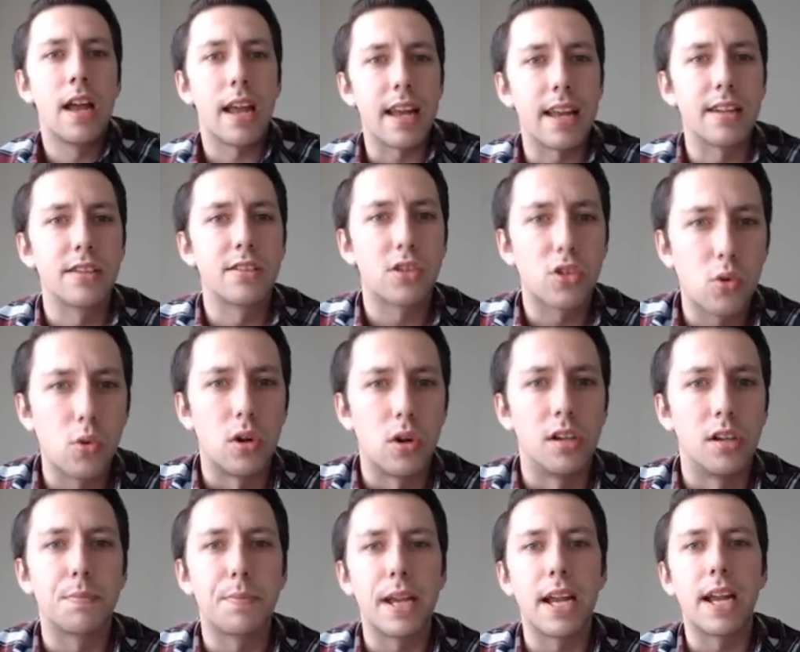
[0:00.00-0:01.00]
in
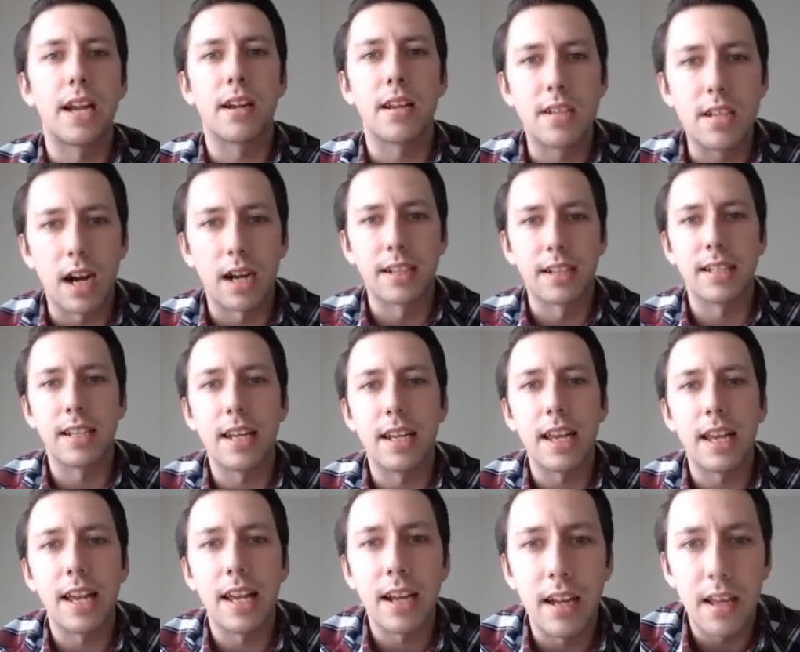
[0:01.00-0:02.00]
schools being conducted
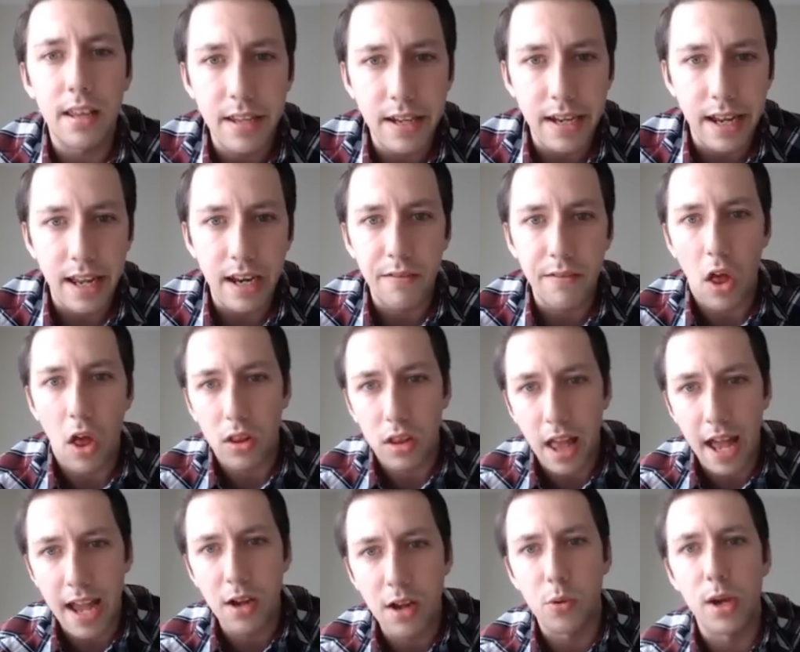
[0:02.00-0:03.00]
in the native
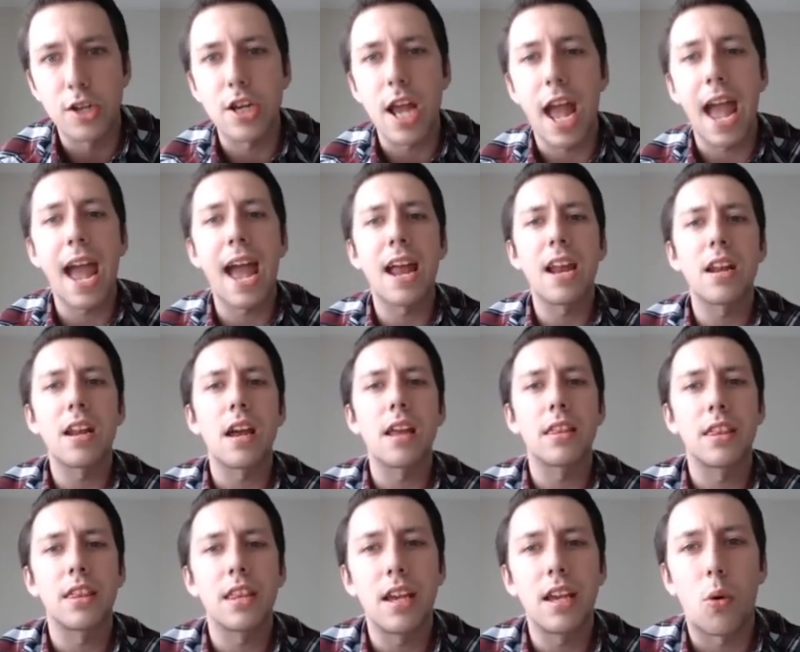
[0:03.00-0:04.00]
language, and
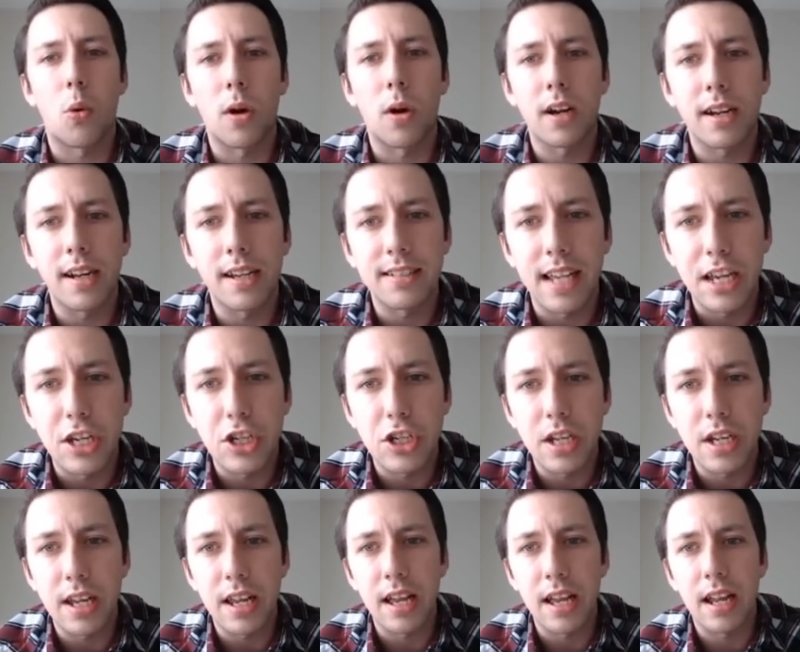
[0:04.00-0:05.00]
the
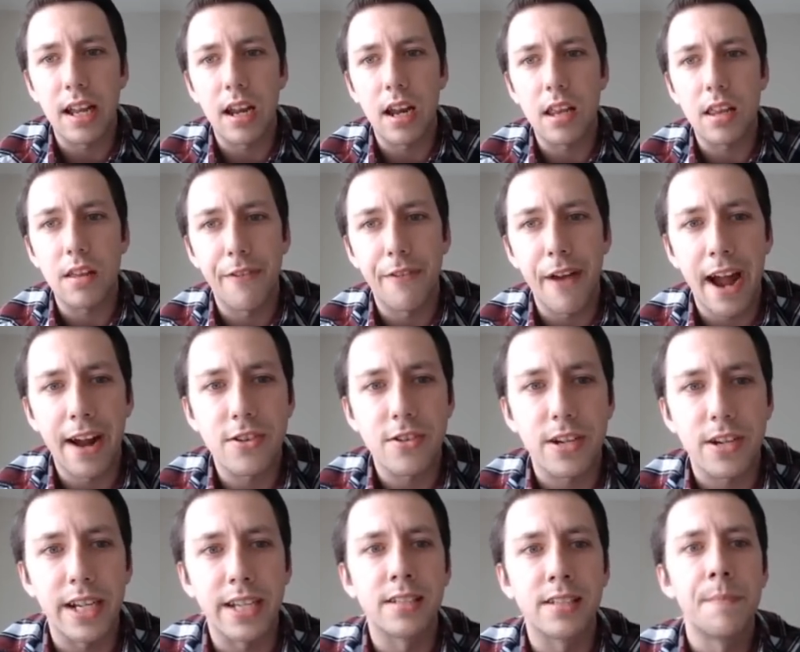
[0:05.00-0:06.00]
organization in the
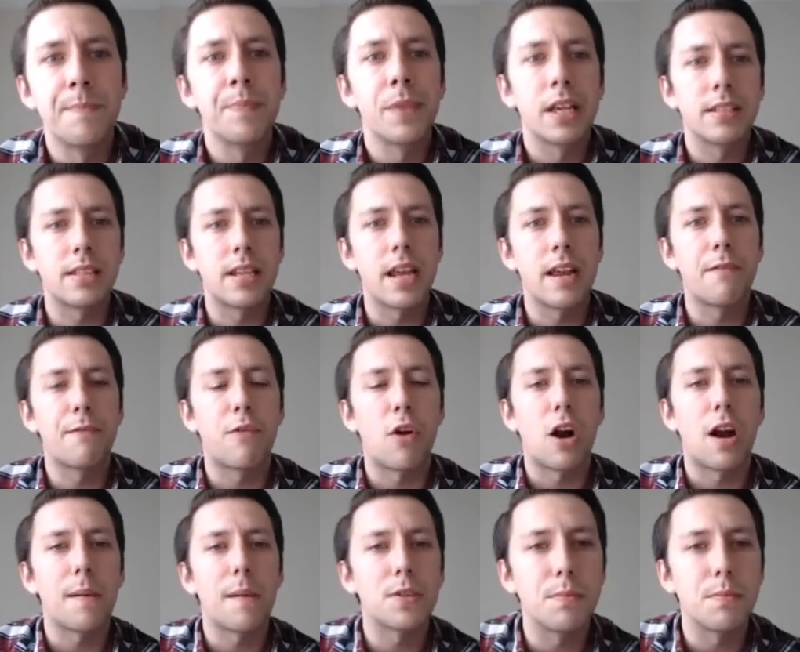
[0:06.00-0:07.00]
factories, state
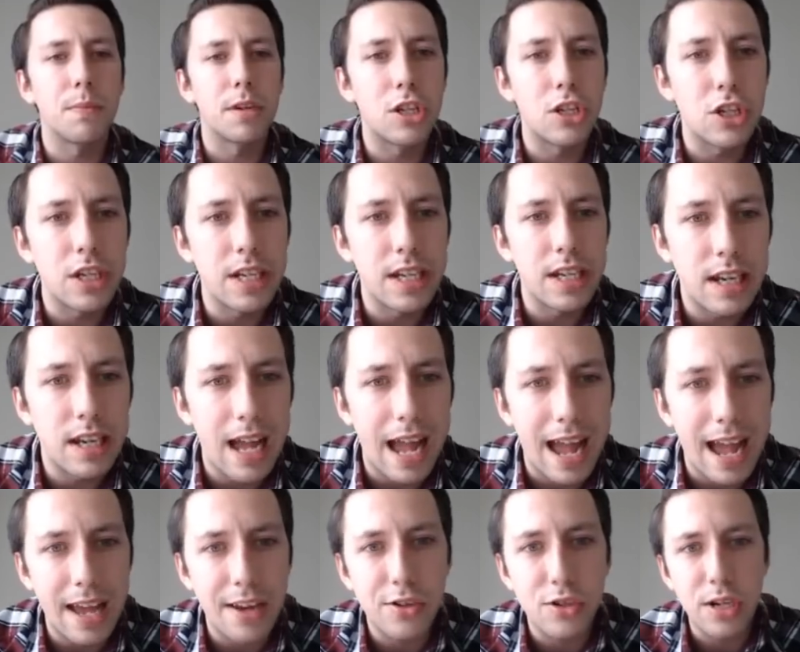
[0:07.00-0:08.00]
farms, machine
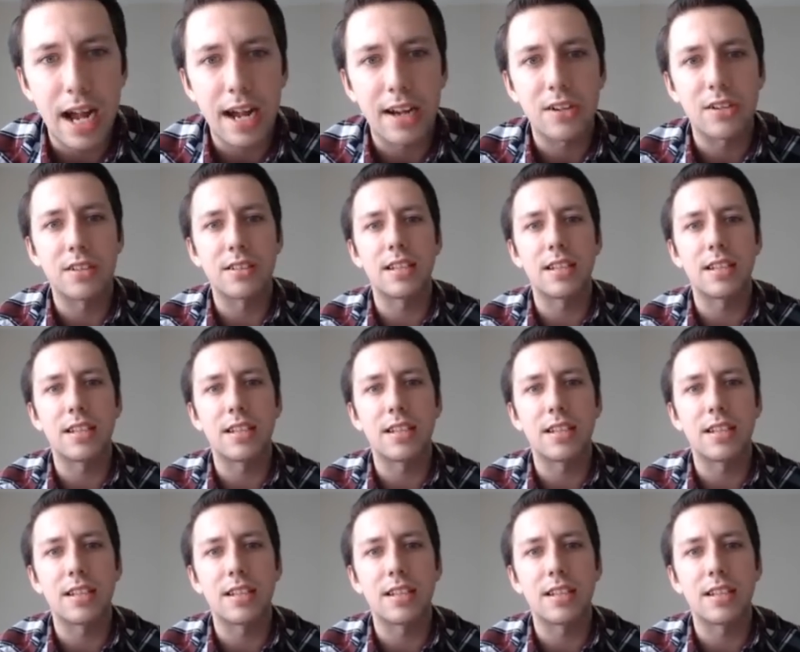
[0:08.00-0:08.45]
and tractor